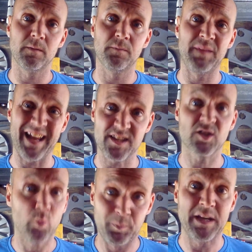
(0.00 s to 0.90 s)
the
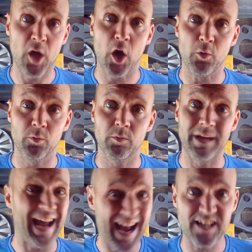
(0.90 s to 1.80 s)
answer will be no.
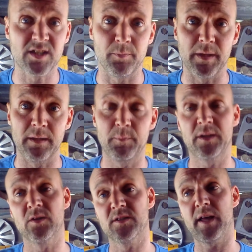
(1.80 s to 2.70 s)
It has to be,
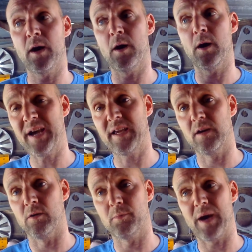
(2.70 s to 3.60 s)
because they are backing
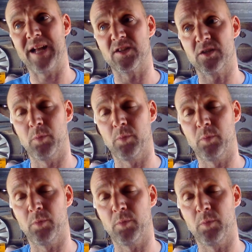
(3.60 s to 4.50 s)
up and
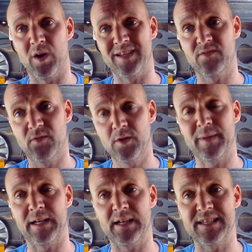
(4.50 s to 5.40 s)
supporting what is
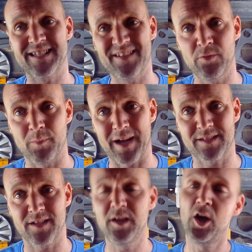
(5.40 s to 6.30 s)
fundamentally a civil
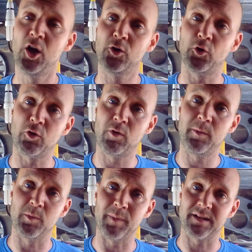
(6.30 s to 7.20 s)
matter, not a
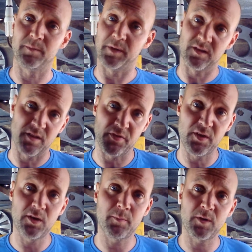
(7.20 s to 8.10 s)
criminal matter, because the
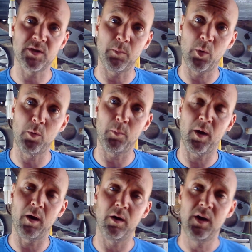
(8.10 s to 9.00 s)
third and most important
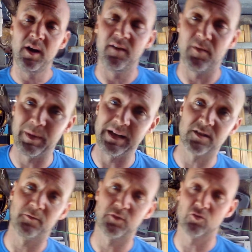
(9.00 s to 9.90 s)
part of a police
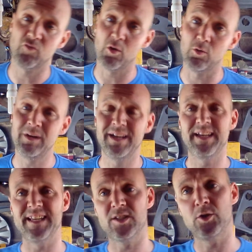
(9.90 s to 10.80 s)
officer's role
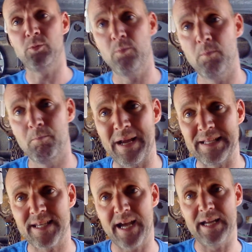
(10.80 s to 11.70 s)
is to
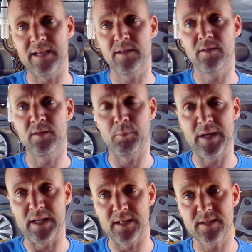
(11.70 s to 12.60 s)
maintain the
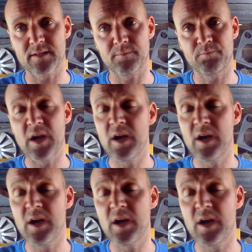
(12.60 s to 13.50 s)
peace.
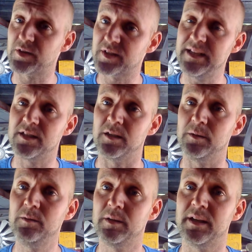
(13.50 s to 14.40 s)
Now, what they'll say to
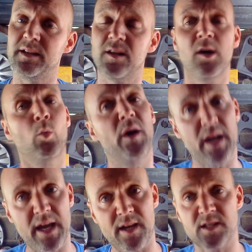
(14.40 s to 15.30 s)
you is, we're
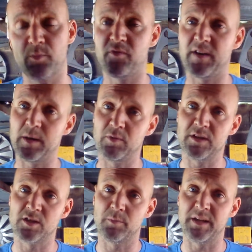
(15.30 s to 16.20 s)
here to prevent a breach
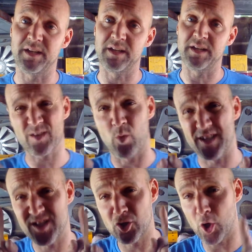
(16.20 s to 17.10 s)
of the peace. So that's why it's
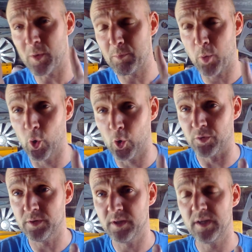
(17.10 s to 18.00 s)
so
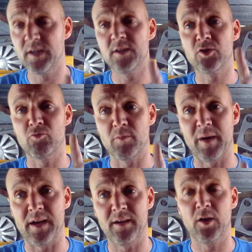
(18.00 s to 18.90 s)
important to
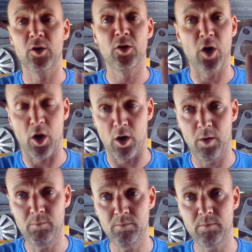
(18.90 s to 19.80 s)
remain
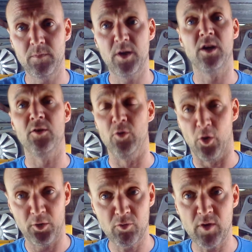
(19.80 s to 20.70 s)
calm,
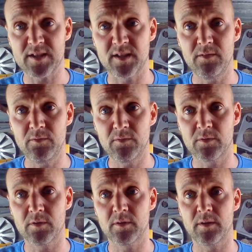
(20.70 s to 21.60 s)
non-aggressive,
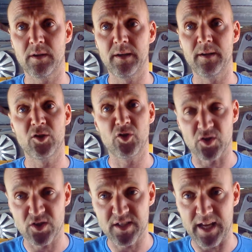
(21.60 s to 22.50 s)

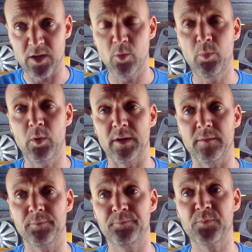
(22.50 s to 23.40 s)
just state your point.
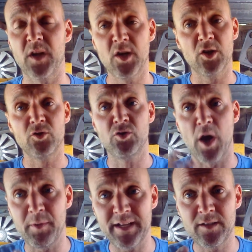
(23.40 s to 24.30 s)

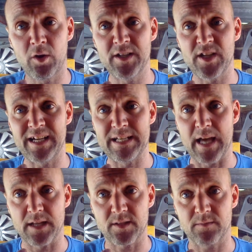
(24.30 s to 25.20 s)
Don't acknowledge any
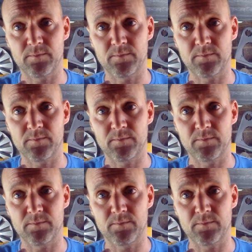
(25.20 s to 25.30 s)
debt.